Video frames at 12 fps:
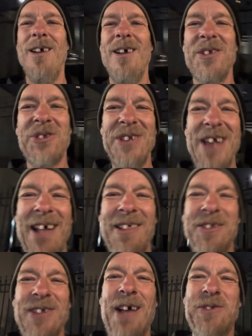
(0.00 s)
So now
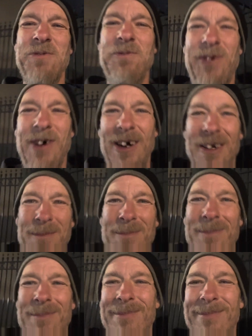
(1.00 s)
let's have some fun.
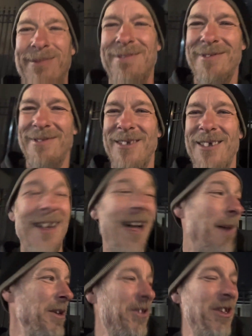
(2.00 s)

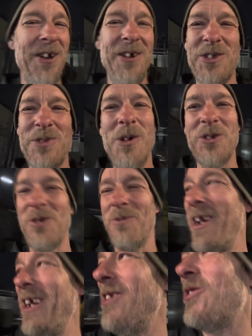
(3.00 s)
I'm gonna sit here and smoke some
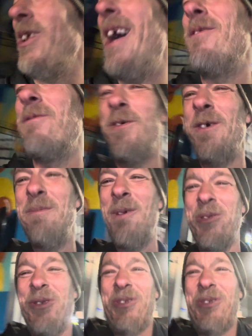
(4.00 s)
weed and chill out in front of Martha's